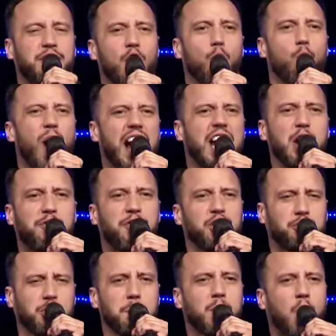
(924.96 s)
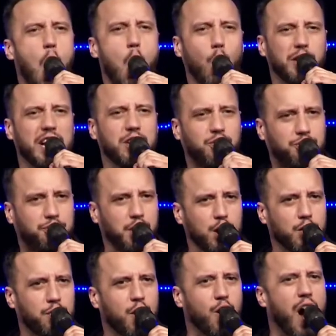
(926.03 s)
you're ready for some gold and
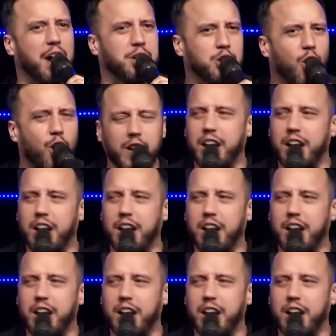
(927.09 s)
silver on your